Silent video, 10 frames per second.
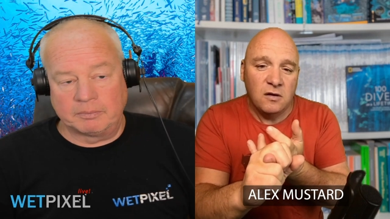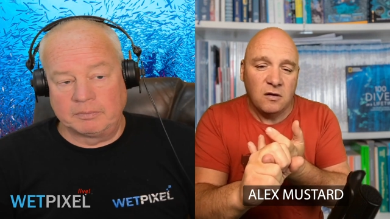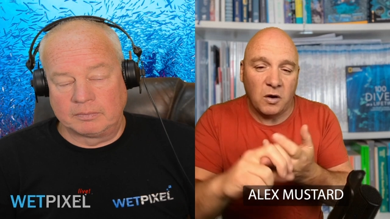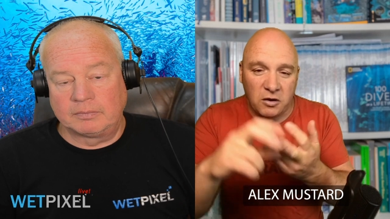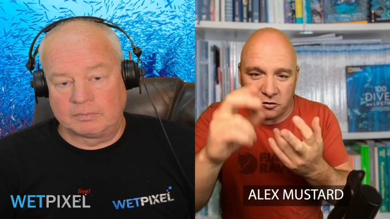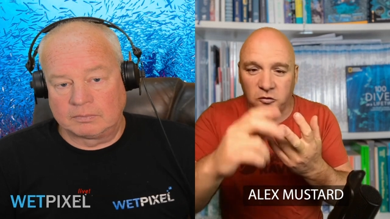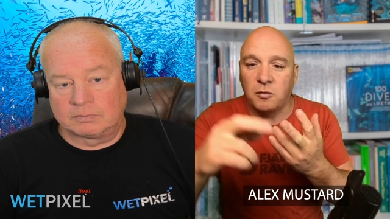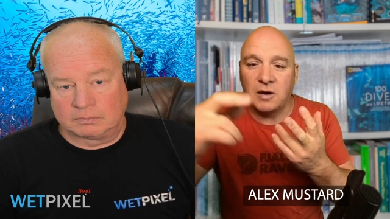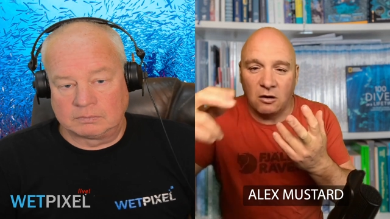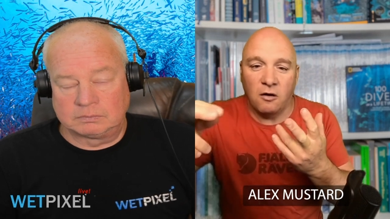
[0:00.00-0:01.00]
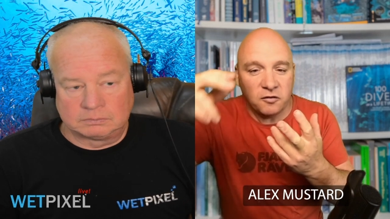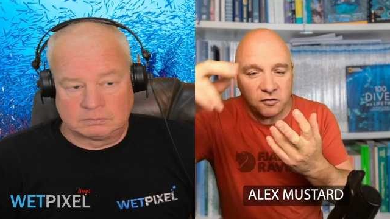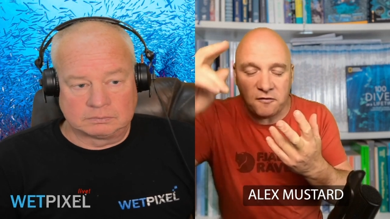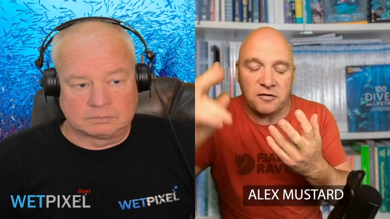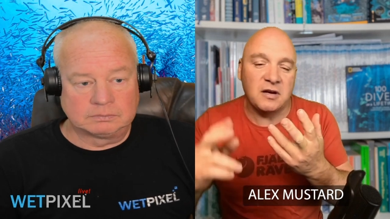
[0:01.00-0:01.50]
Speaker 1: where you're swimming a lot at the
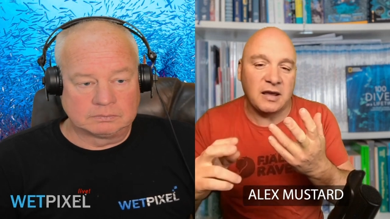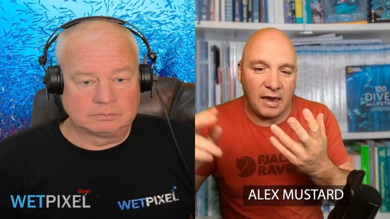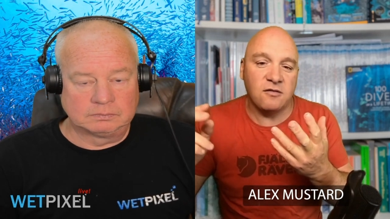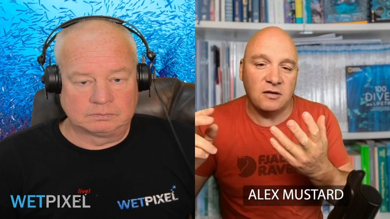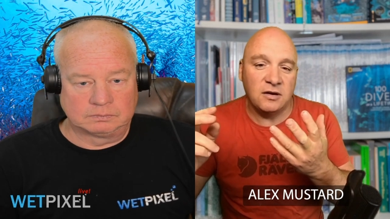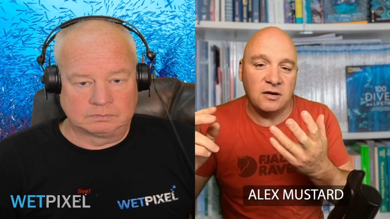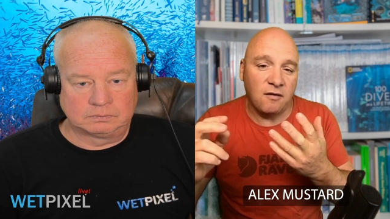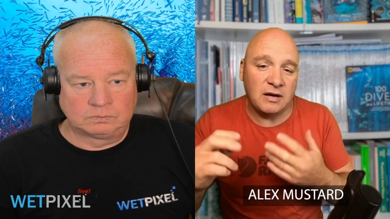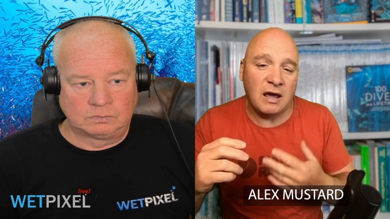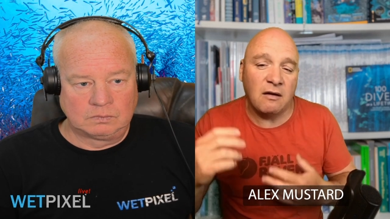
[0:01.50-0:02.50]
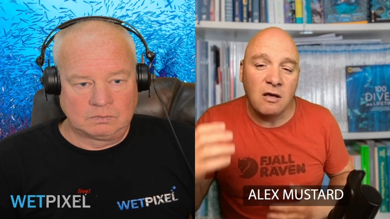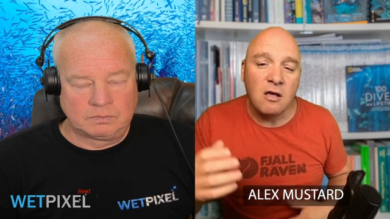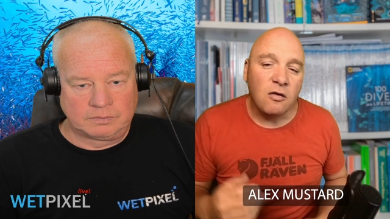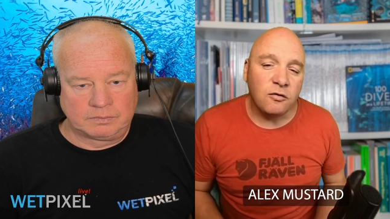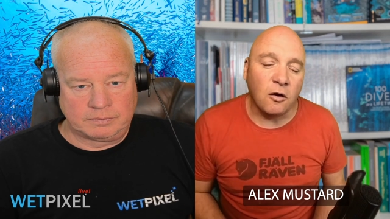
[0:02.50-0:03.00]
surface and occasionally diving down.
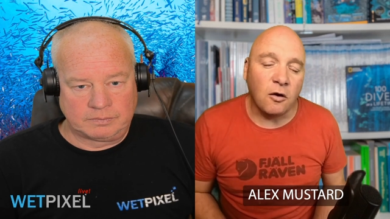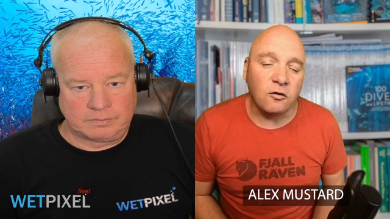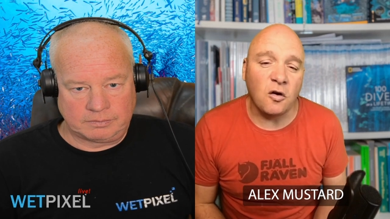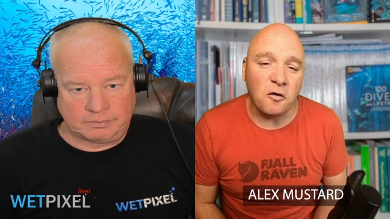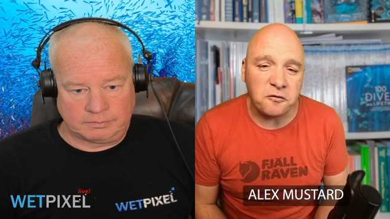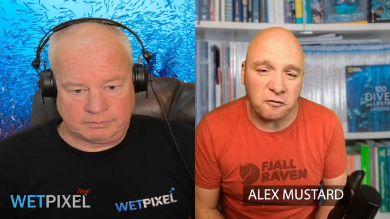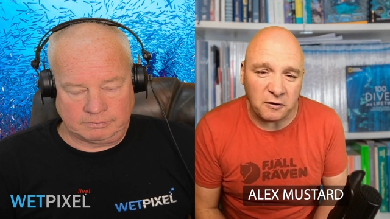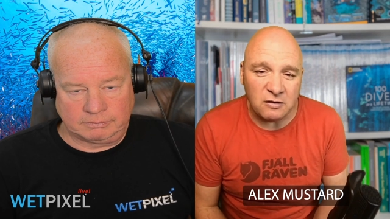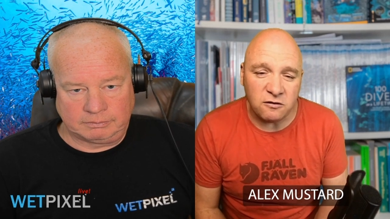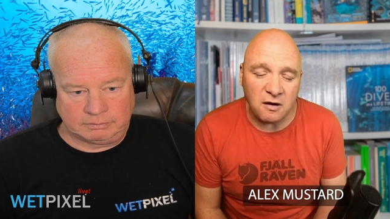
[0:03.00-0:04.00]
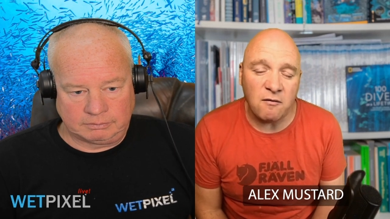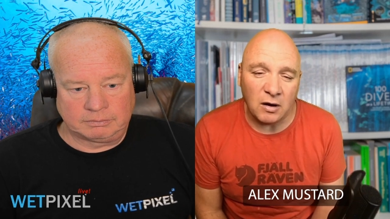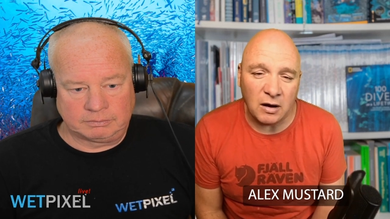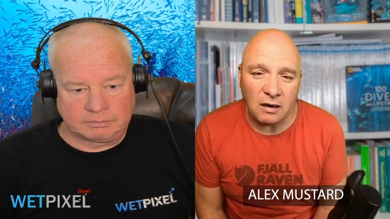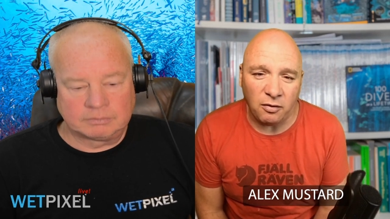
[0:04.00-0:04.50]
Those softer fins
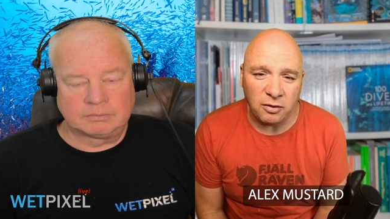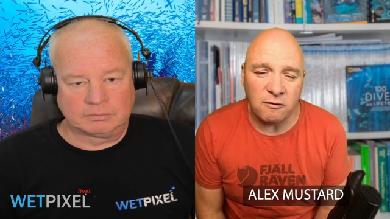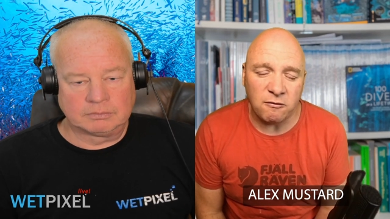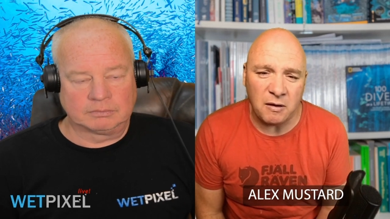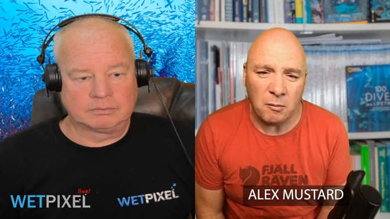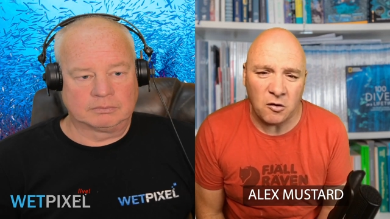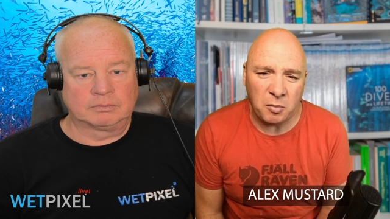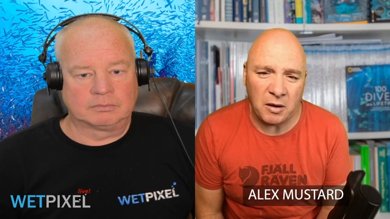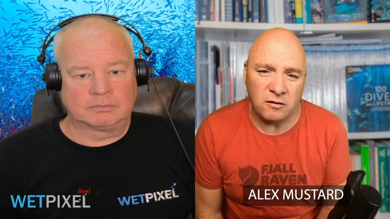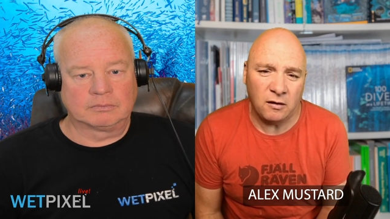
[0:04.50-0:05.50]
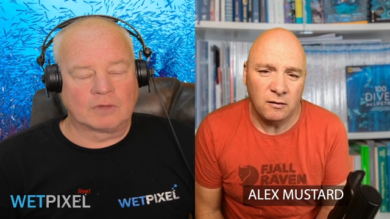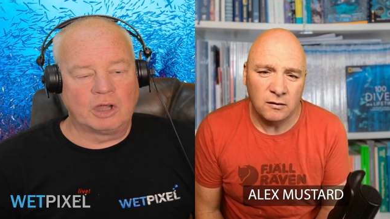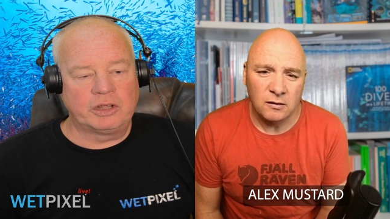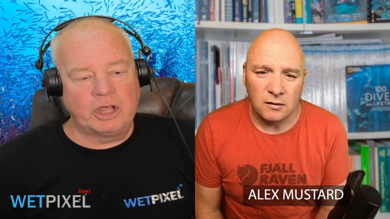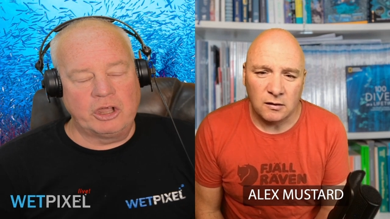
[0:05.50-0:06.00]
generally, I think, fit much better.
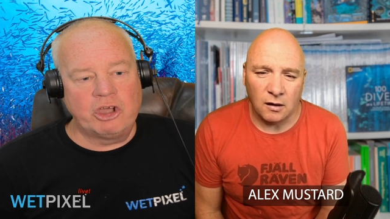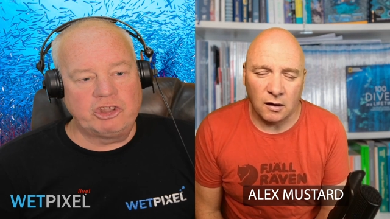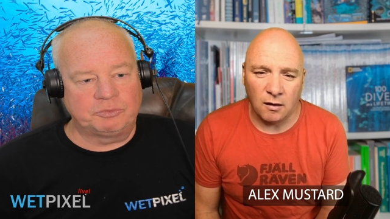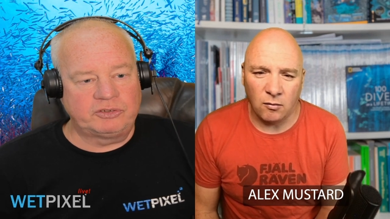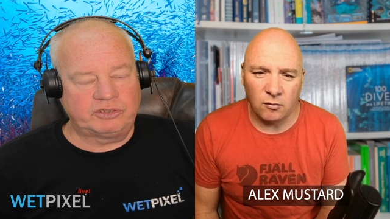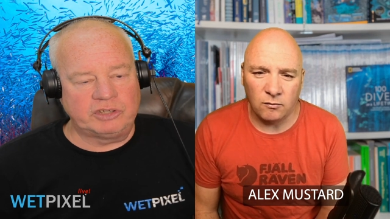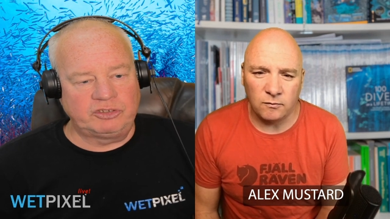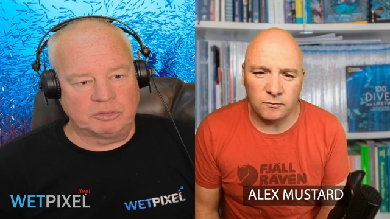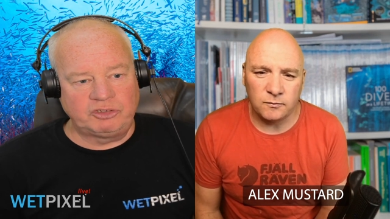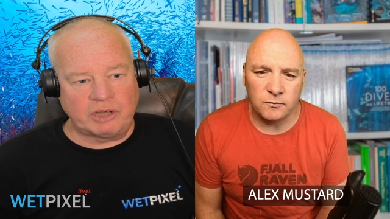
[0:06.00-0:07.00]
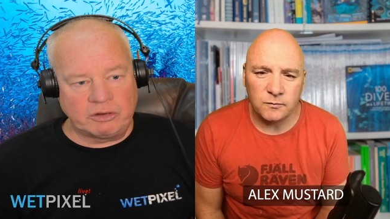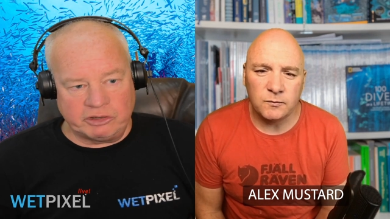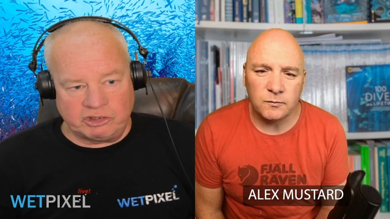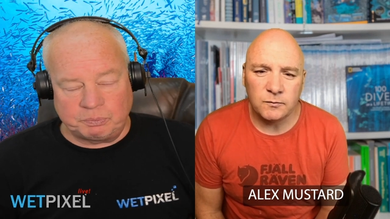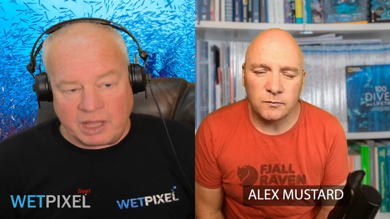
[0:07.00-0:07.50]
Speaker 2: Um, it hurts me to say so,
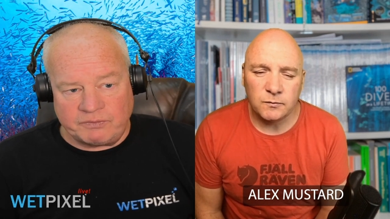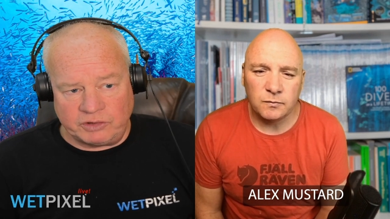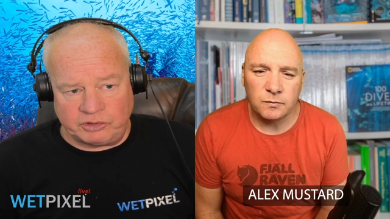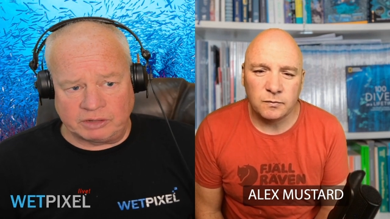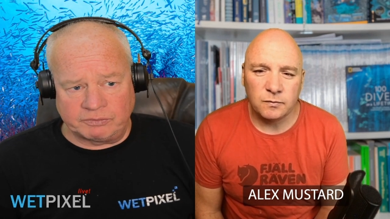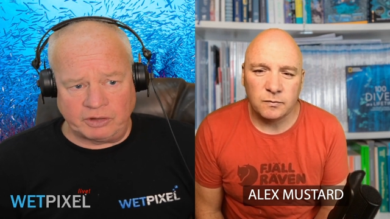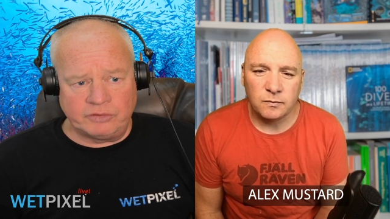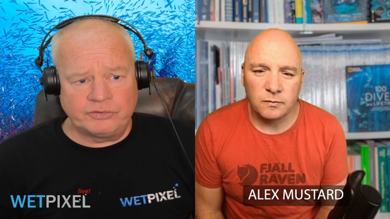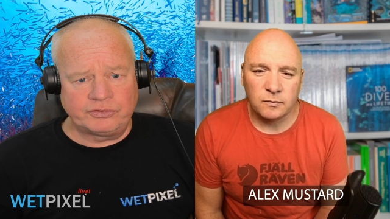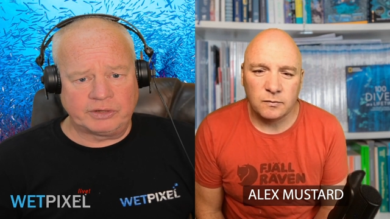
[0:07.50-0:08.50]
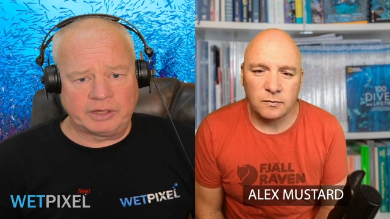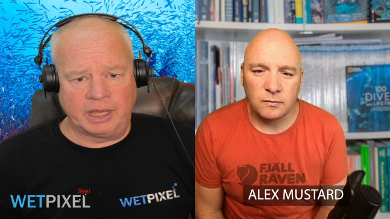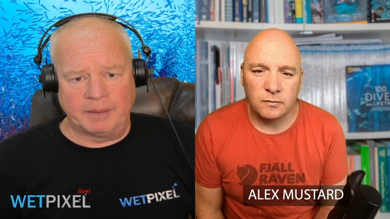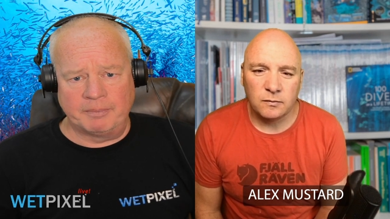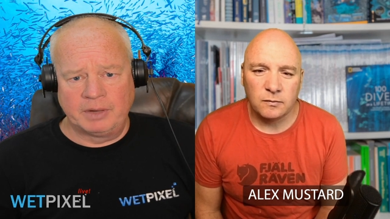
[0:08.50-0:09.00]
but generally spearfishing
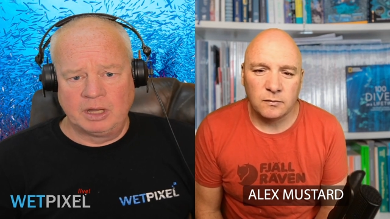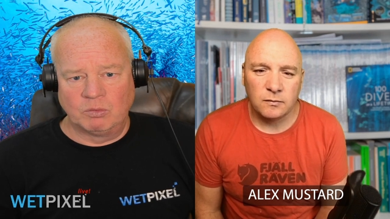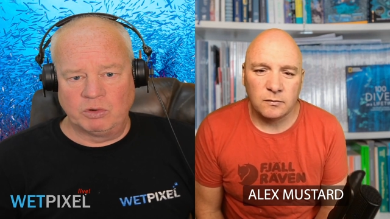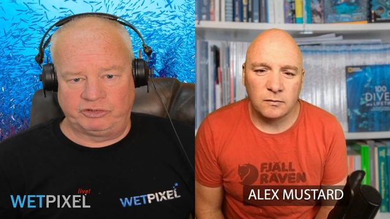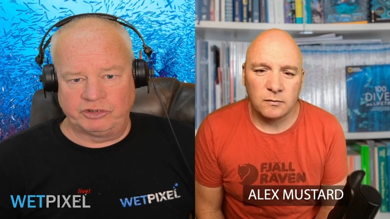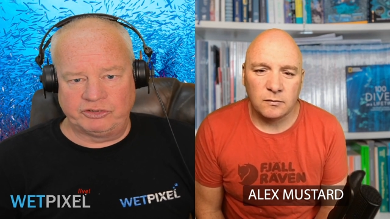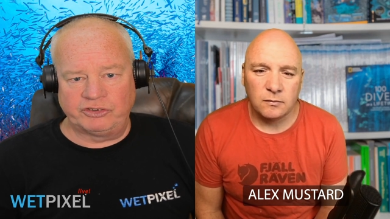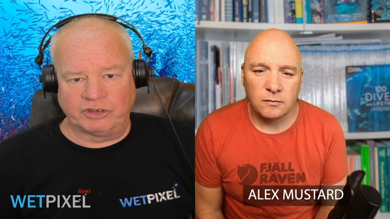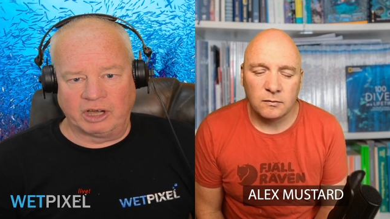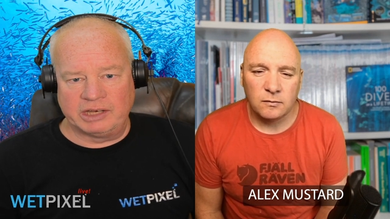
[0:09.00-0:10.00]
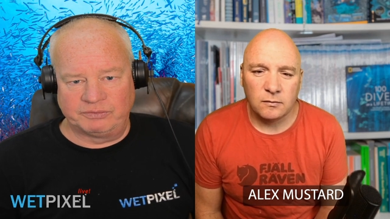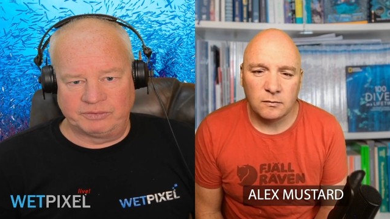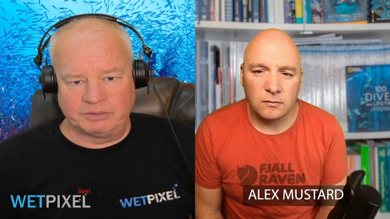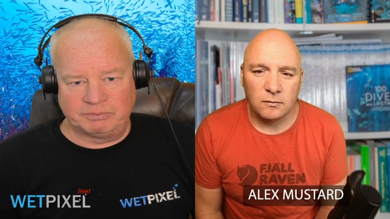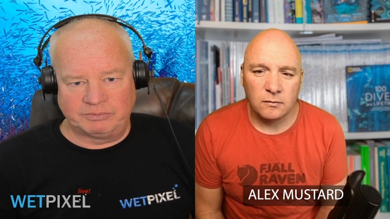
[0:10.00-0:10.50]
fins, um, which are
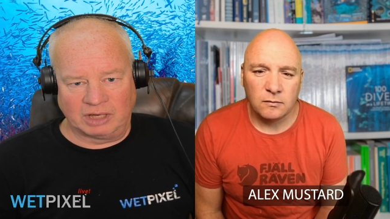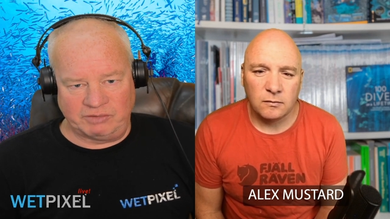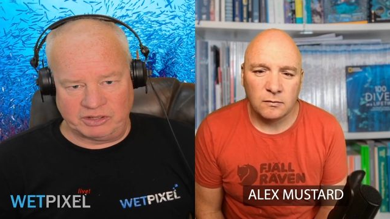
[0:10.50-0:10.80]
designed for